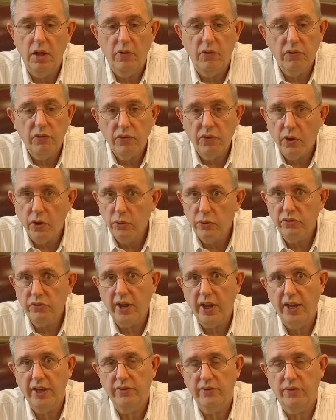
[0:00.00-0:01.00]
Those
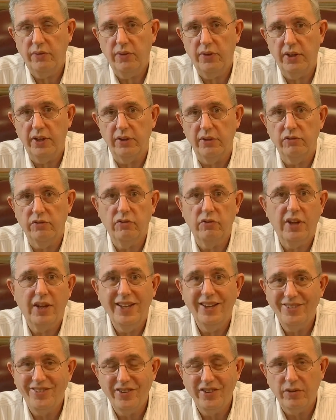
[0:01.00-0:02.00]
kinds of things
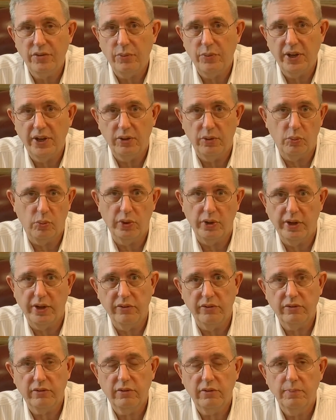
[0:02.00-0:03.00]
can generate
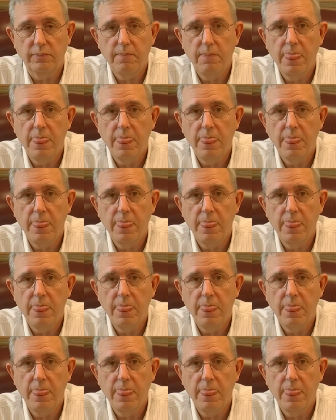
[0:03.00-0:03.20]
risk,